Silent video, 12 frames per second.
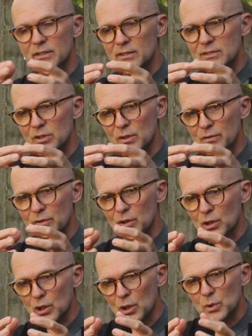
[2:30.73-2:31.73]
they're sort of
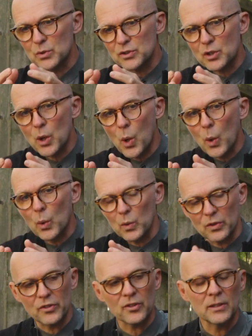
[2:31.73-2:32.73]
closed
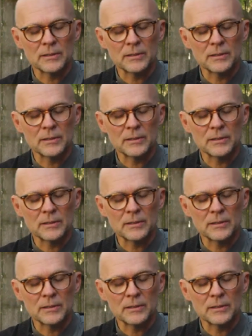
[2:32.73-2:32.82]
wholes.